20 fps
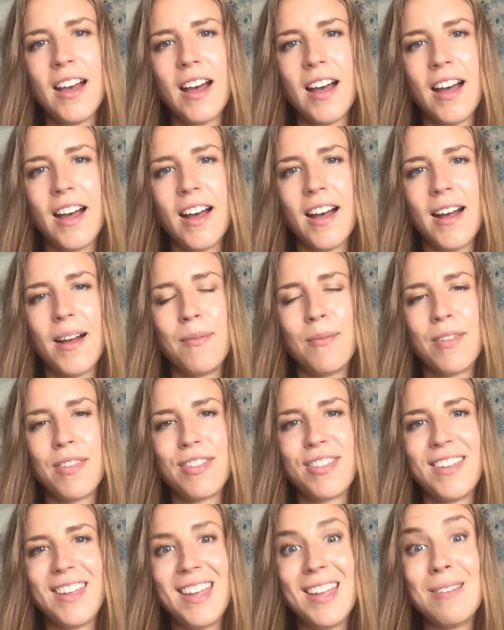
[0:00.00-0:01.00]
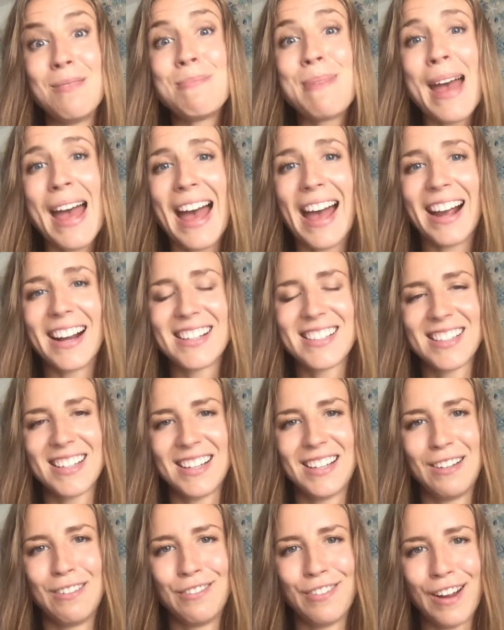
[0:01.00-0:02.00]
the impact
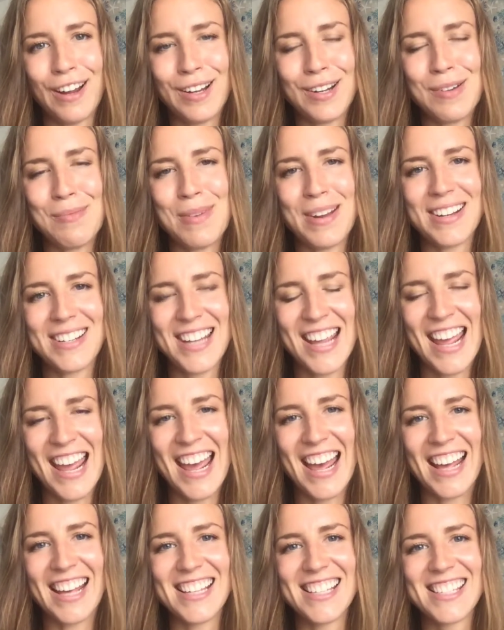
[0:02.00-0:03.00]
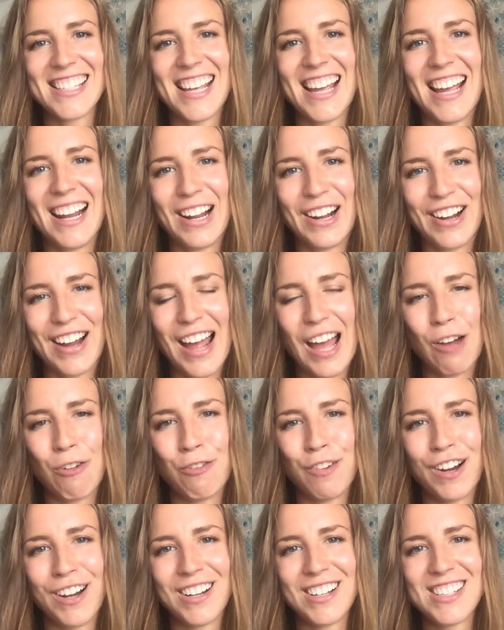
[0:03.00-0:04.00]
environment has on our
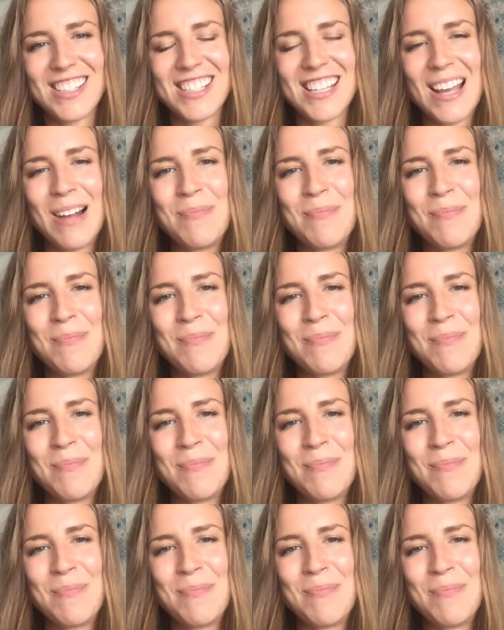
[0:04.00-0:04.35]
efforts.